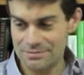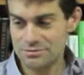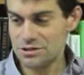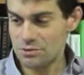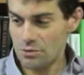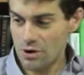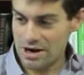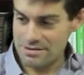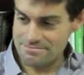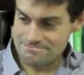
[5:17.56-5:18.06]

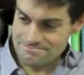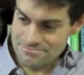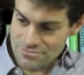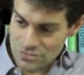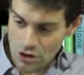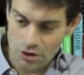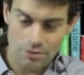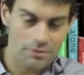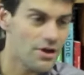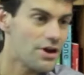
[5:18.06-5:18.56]
chapter one
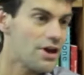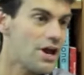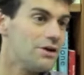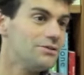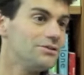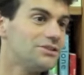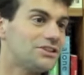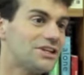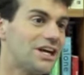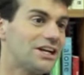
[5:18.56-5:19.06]
on the
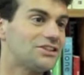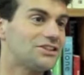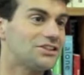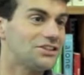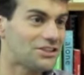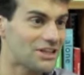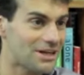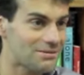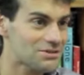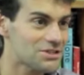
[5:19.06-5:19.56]
notes
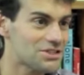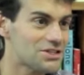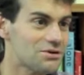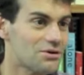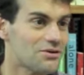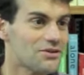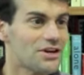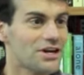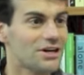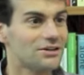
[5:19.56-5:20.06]
section, chapter
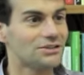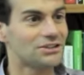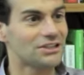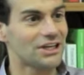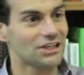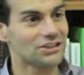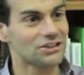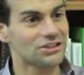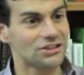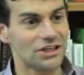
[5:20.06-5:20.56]
two on the notes
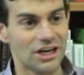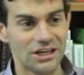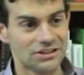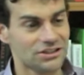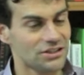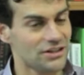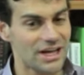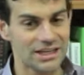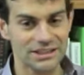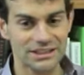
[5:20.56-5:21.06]
section,
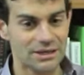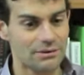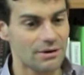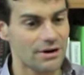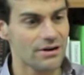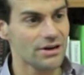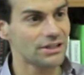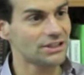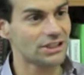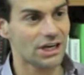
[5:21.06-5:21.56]
and so that's
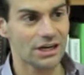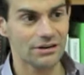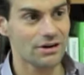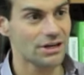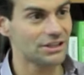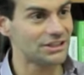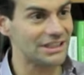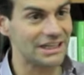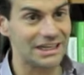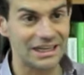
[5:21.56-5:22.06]
how I wrote it. I
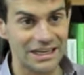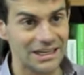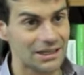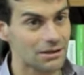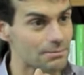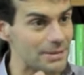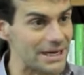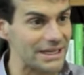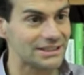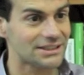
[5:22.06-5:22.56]
wrote it in
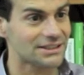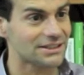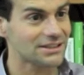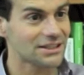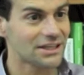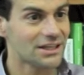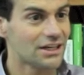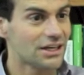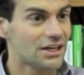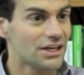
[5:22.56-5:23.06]
little
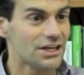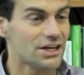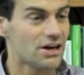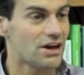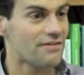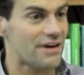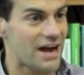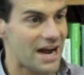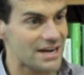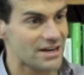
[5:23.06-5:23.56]
bits. You
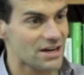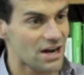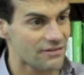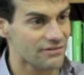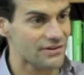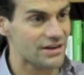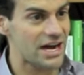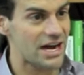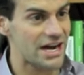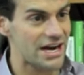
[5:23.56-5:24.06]
know, if I had
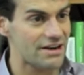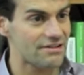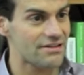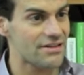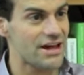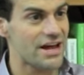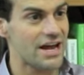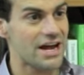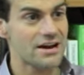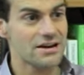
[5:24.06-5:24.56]
half an hour
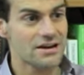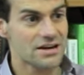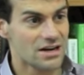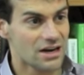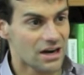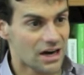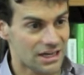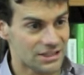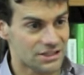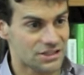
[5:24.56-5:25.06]
here and there,
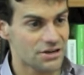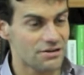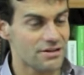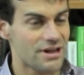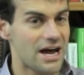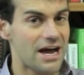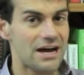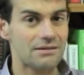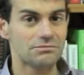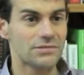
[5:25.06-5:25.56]
I'd
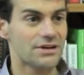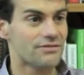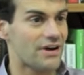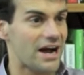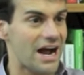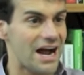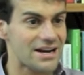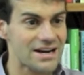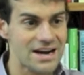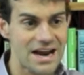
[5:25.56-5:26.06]
do that.
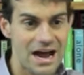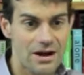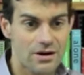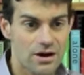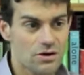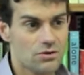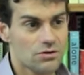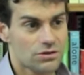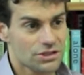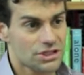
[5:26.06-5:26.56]
If I had an
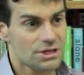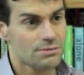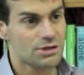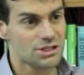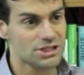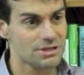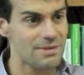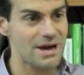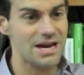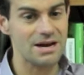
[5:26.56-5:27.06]
hour, so
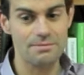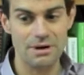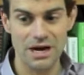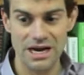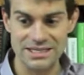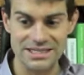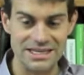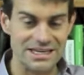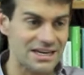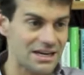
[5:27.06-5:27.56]
much the better,
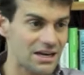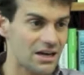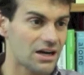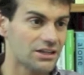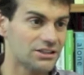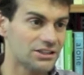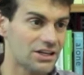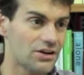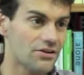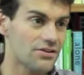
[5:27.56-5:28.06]
but I did it
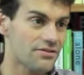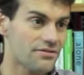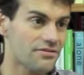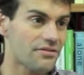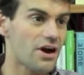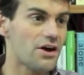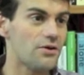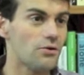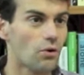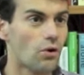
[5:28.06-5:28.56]
largely on the
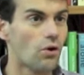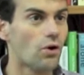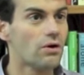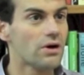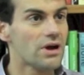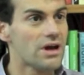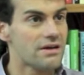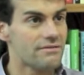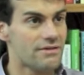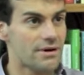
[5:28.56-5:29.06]
phone,
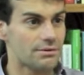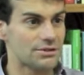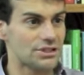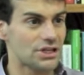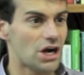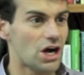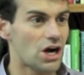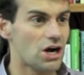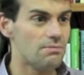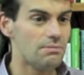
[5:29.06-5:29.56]
or if I
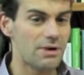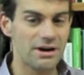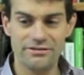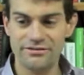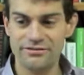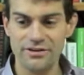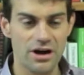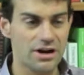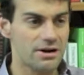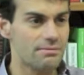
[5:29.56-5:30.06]
was at home,
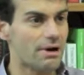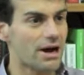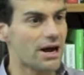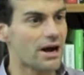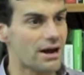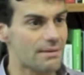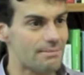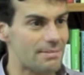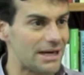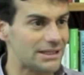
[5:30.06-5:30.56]
my phone and
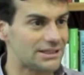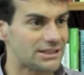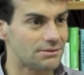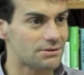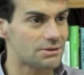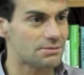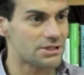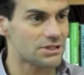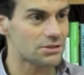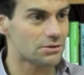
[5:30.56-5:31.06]
my iPad
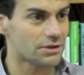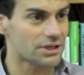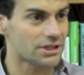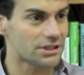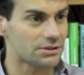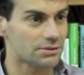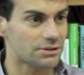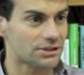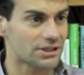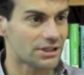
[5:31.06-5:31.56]
seemed to be
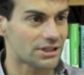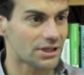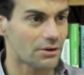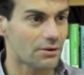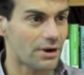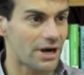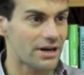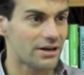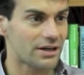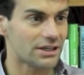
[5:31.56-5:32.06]
talking to each other
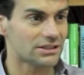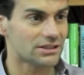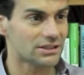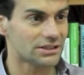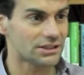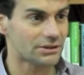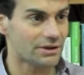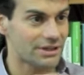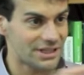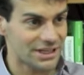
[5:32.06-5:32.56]
quite
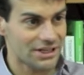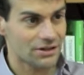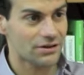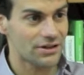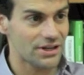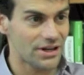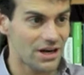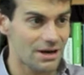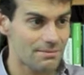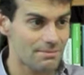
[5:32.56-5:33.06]
nicely, so I did it
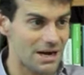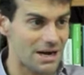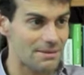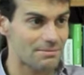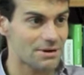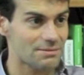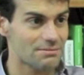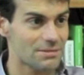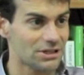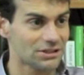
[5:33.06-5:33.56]
on the
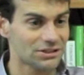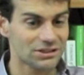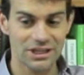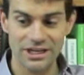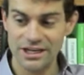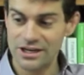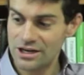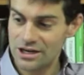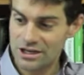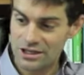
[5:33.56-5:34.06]
iPad, but
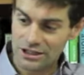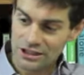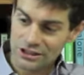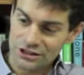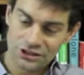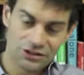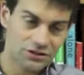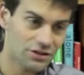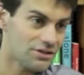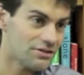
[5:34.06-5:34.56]
mostly
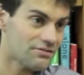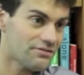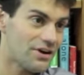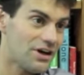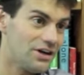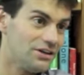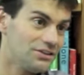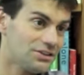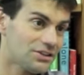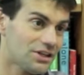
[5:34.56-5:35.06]
just on the
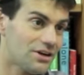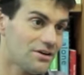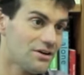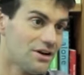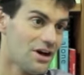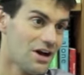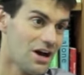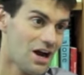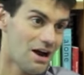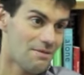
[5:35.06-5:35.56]
phone.
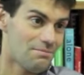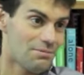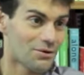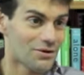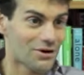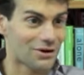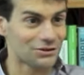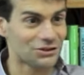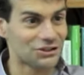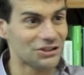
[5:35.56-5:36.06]
So
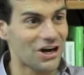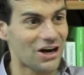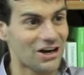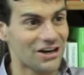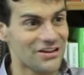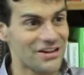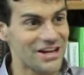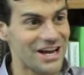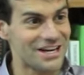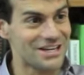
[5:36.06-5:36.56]
poor old
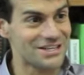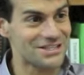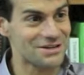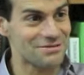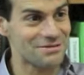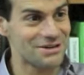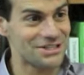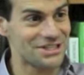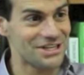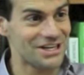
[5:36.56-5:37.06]
Charlotte, the
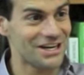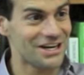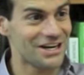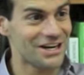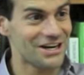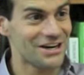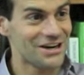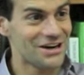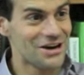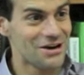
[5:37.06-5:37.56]
editor, when she
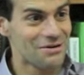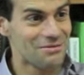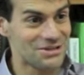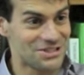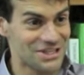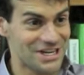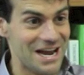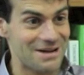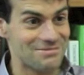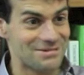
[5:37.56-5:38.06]

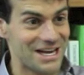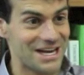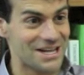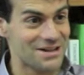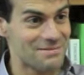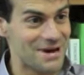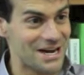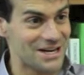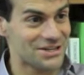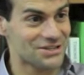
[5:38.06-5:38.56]
came to
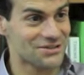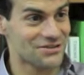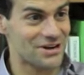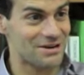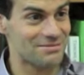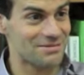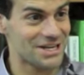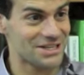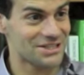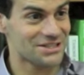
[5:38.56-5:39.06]
get the
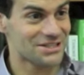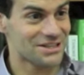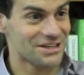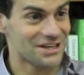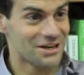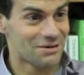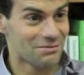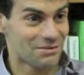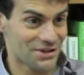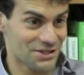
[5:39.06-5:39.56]
manuscript, there's
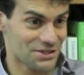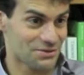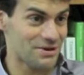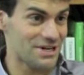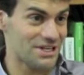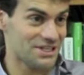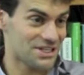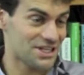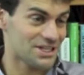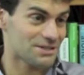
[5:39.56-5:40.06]

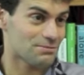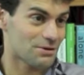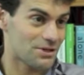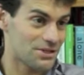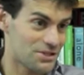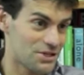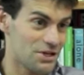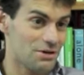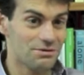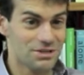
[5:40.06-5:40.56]
26.2,
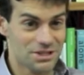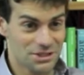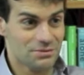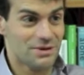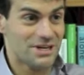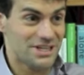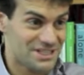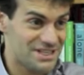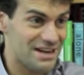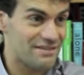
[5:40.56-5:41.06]
which is
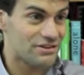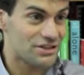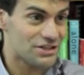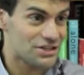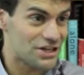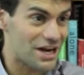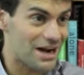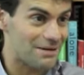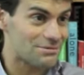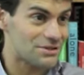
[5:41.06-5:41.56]

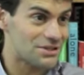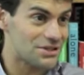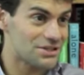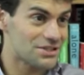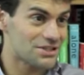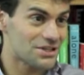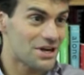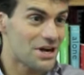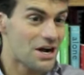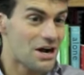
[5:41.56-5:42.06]
27
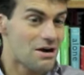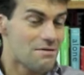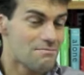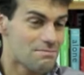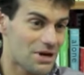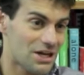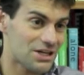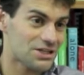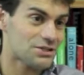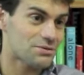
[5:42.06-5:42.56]
chapters,
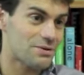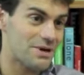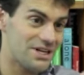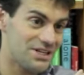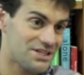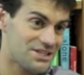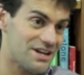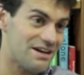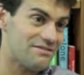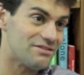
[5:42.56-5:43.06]
plus
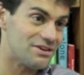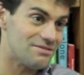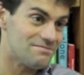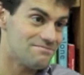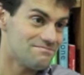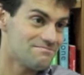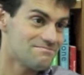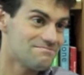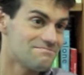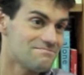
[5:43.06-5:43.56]

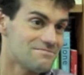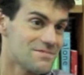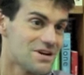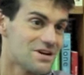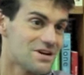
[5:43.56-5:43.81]
27